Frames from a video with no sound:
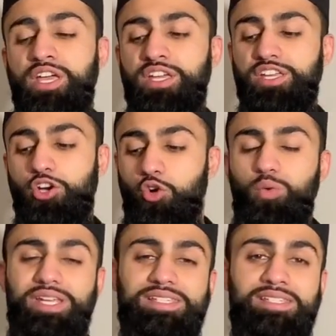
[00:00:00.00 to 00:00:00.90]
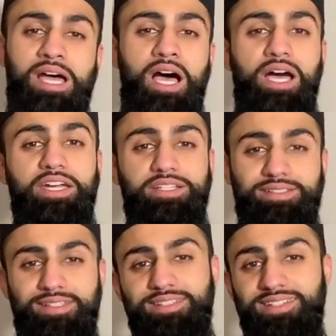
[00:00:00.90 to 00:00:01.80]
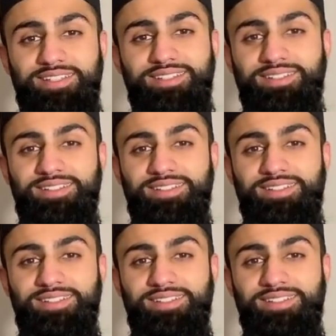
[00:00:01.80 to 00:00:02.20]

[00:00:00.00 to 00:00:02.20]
he always tied it in.